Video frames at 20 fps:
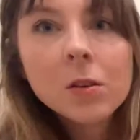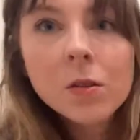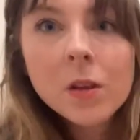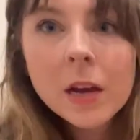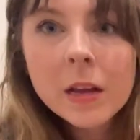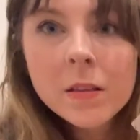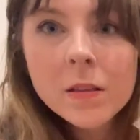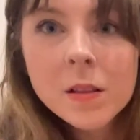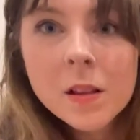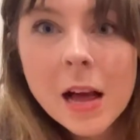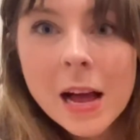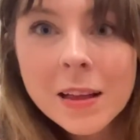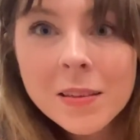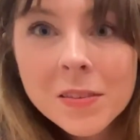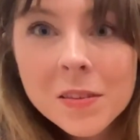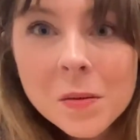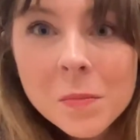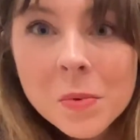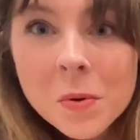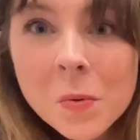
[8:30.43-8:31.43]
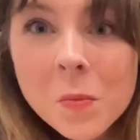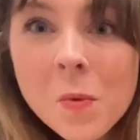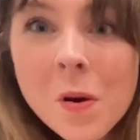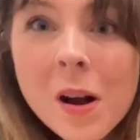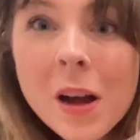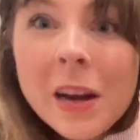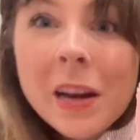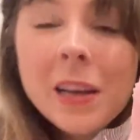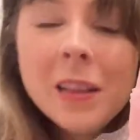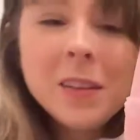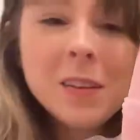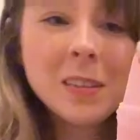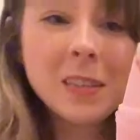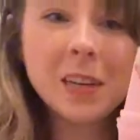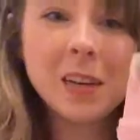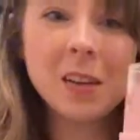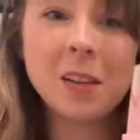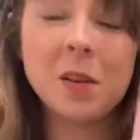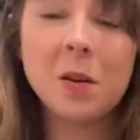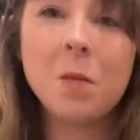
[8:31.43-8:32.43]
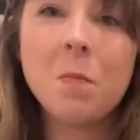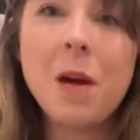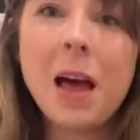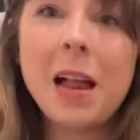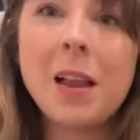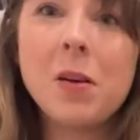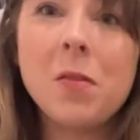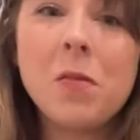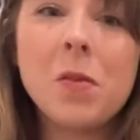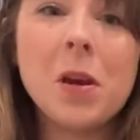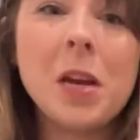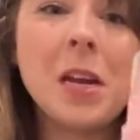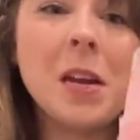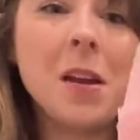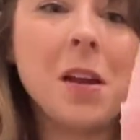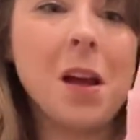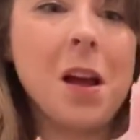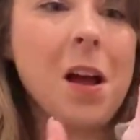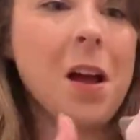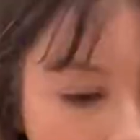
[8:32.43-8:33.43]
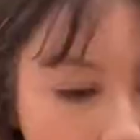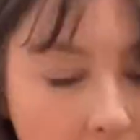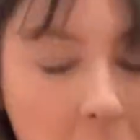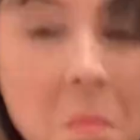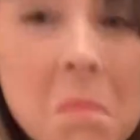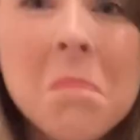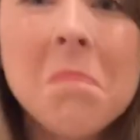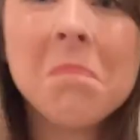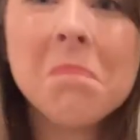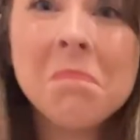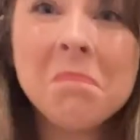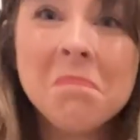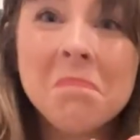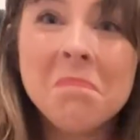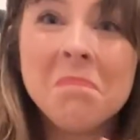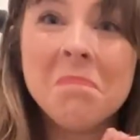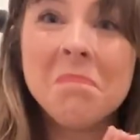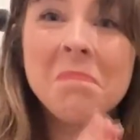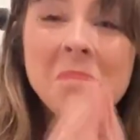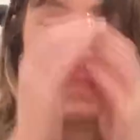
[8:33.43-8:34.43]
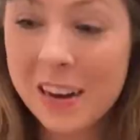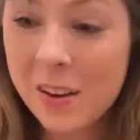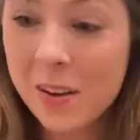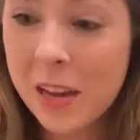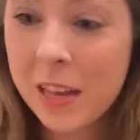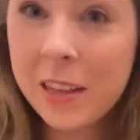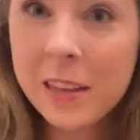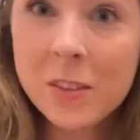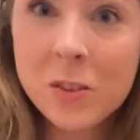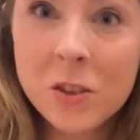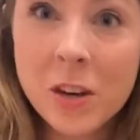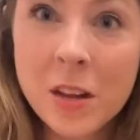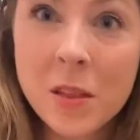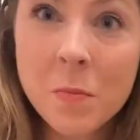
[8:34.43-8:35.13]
that's glass number 1. It looks like a little ballerina. Okay, let's try the